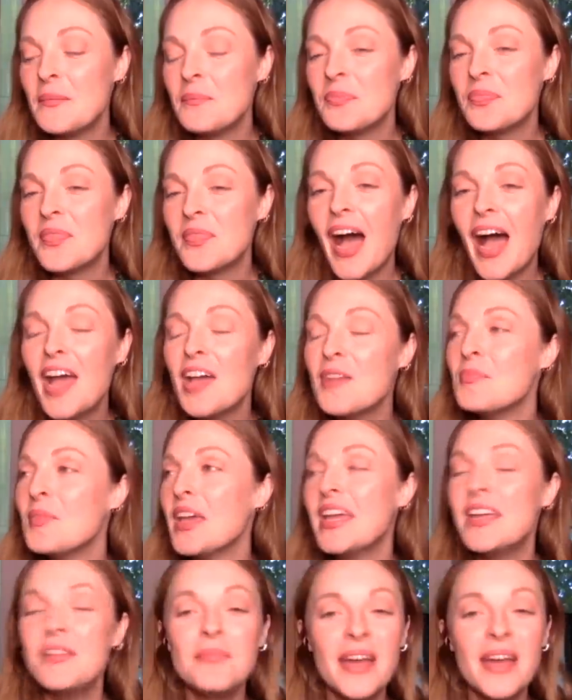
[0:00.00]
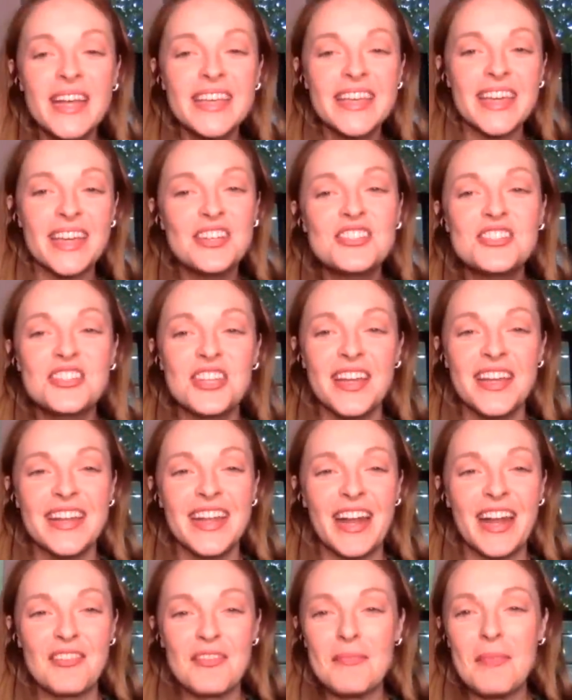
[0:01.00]
I'm in my kitchen
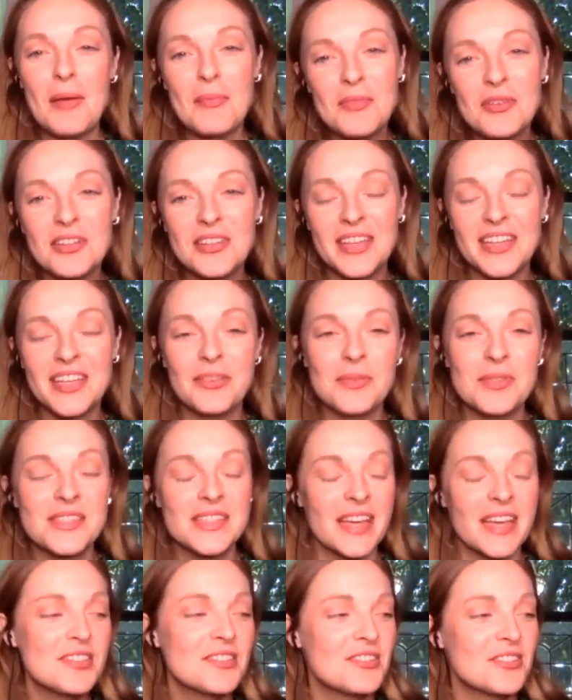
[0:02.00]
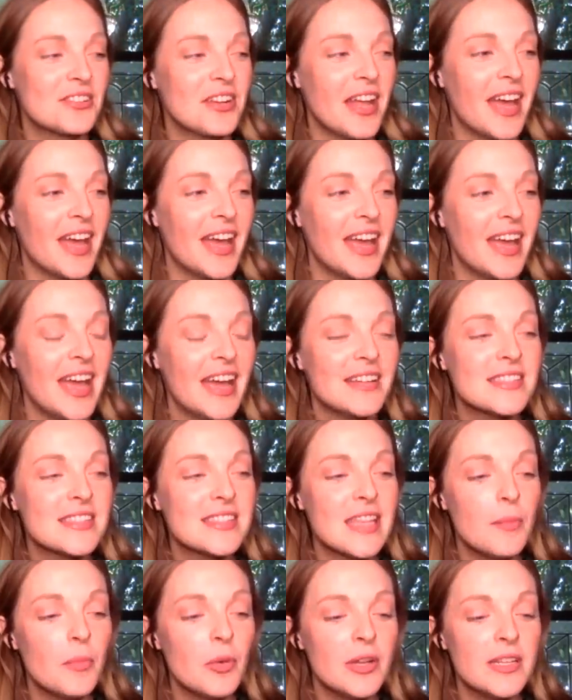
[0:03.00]
and I remember it like it was yesterday and
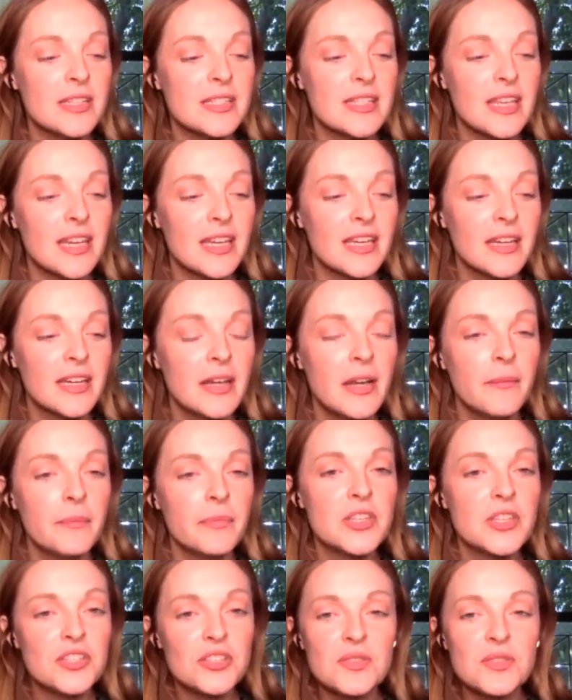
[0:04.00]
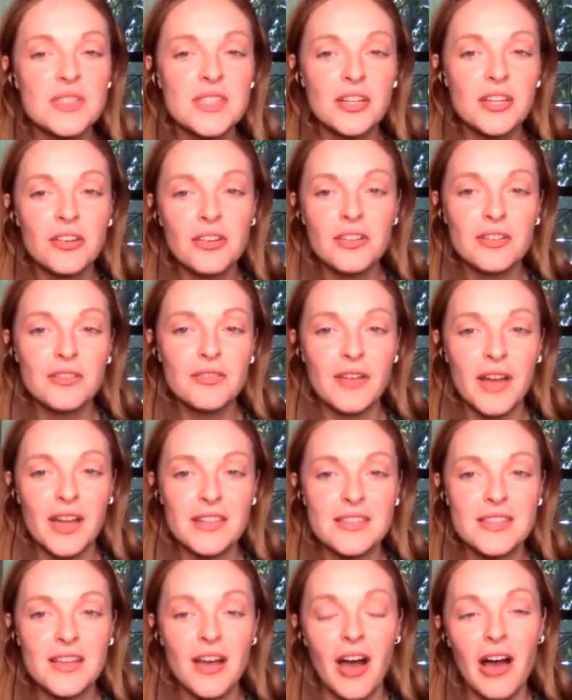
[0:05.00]
someone is like, did you see Girl
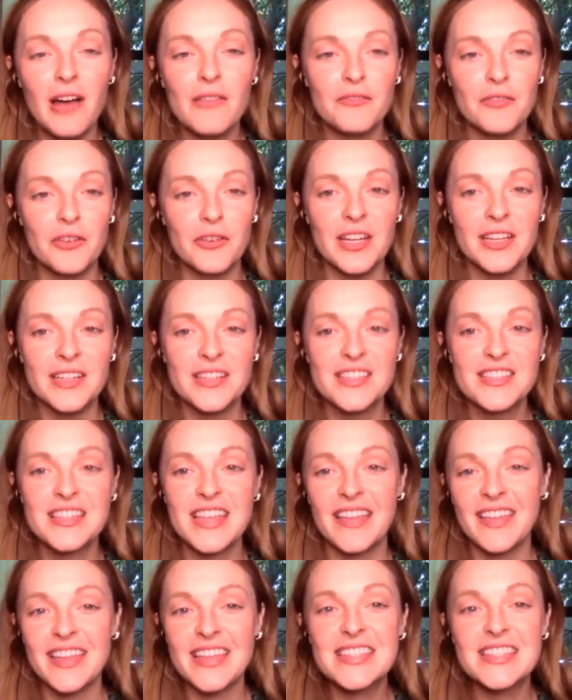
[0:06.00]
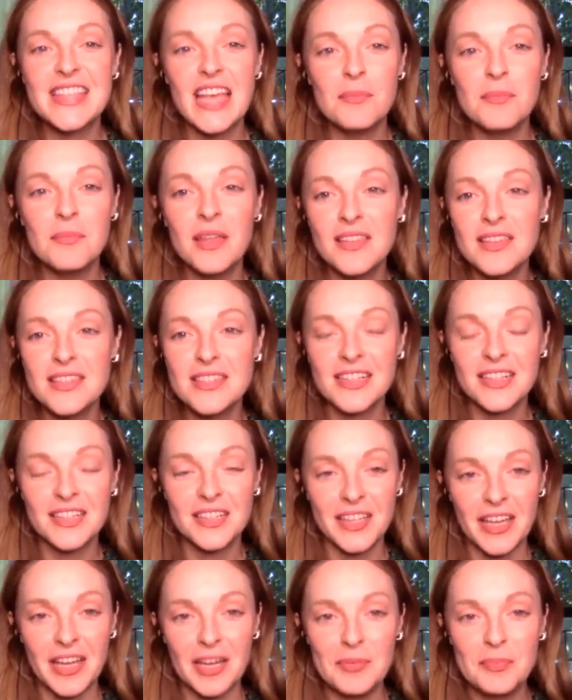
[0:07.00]
Defined's conference? And they send me this
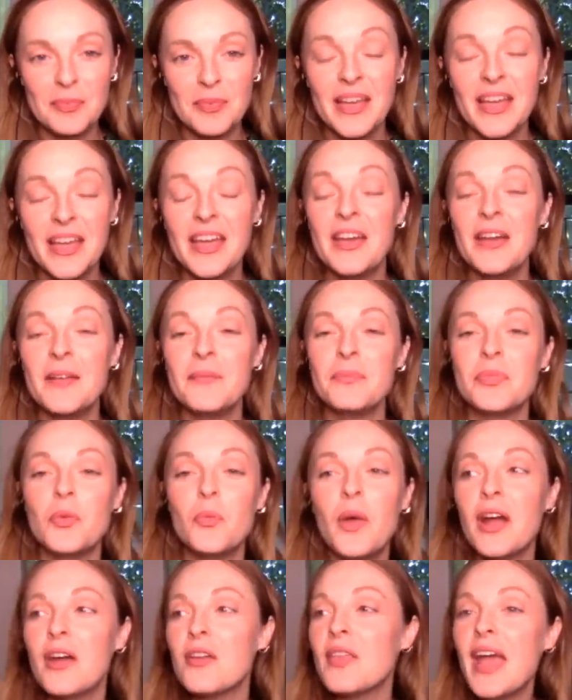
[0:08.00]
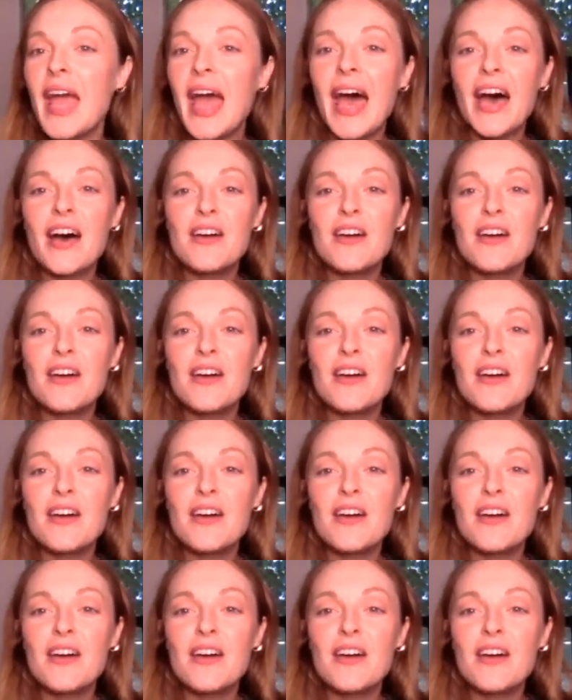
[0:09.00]
clip where they have